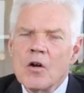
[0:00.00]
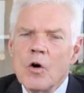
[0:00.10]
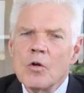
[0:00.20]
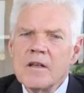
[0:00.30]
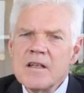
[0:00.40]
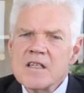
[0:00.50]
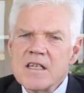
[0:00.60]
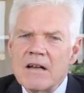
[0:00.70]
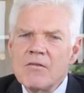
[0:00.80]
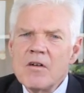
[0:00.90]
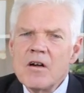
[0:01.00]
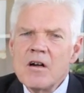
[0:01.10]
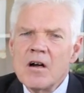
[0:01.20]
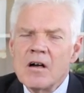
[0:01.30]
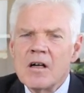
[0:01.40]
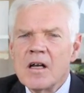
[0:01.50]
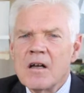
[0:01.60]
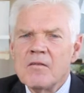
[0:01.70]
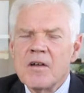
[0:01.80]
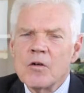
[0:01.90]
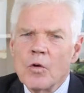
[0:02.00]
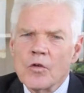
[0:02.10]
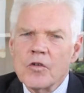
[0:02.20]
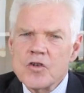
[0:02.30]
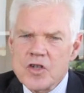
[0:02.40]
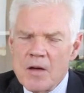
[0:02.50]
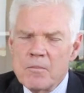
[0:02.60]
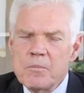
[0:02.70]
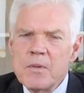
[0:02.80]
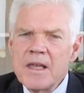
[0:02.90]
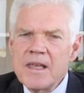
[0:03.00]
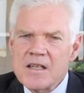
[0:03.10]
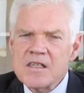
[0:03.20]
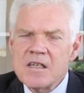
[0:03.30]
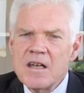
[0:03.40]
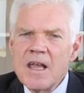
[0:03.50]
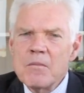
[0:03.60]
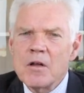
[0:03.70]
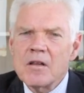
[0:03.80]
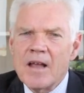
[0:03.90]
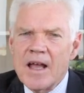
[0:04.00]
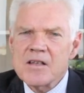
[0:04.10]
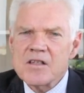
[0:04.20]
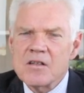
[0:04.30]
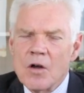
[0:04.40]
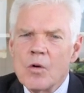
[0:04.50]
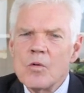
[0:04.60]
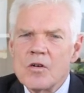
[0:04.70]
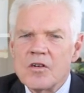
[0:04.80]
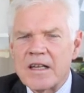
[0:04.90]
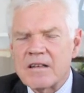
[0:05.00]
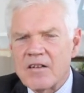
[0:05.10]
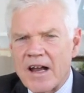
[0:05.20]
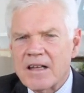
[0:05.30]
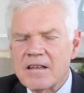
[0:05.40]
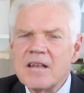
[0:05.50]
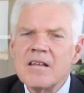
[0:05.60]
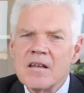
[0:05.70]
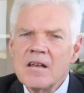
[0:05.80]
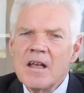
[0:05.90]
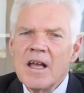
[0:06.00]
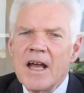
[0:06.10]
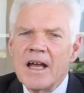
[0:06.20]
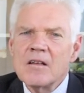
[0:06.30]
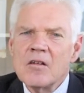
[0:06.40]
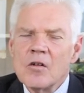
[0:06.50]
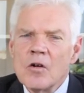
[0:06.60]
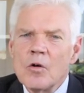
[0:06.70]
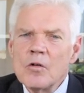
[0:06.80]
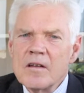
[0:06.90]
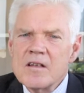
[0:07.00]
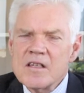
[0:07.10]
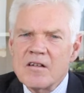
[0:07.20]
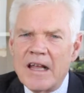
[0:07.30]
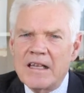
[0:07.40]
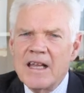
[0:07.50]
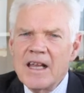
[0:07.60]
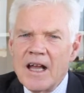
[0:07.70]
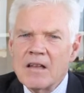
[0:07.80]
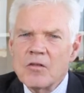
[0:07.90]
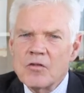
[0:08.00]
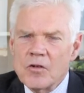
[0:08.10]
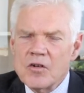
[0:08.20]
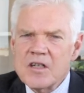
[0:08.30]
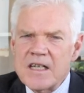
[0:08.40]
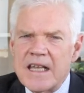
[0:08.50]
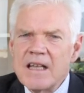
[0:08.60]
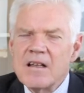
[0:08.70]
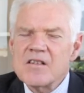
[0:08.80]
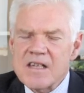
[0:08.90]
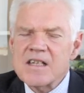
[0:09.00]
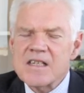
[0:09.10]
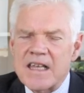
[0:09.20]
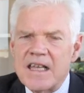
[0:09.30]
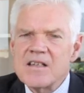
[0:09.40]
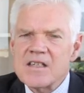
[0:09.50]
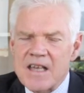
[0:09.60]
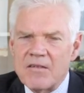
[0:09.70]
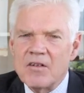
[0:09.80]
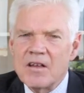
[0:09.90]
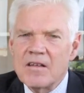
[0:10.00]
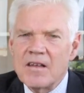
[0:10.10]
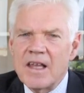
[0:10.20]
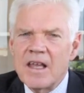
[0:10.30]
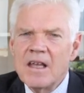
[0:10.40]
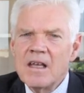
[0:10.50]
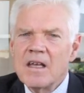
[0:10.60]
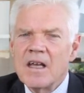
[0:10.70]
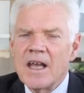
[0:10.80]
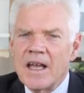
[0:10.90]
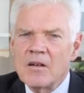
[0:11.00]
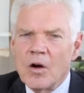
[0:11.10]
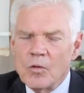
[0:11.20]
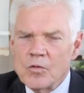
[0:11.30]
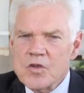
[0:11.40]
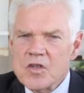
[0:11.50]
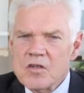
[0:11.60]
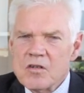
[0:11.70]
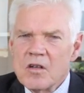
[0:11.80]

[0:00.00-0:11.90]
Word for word: Gold and silver uh, were also jumping yesterday but has now retracted and gold is trading at 13, 16.70 uh, uh, an ounce.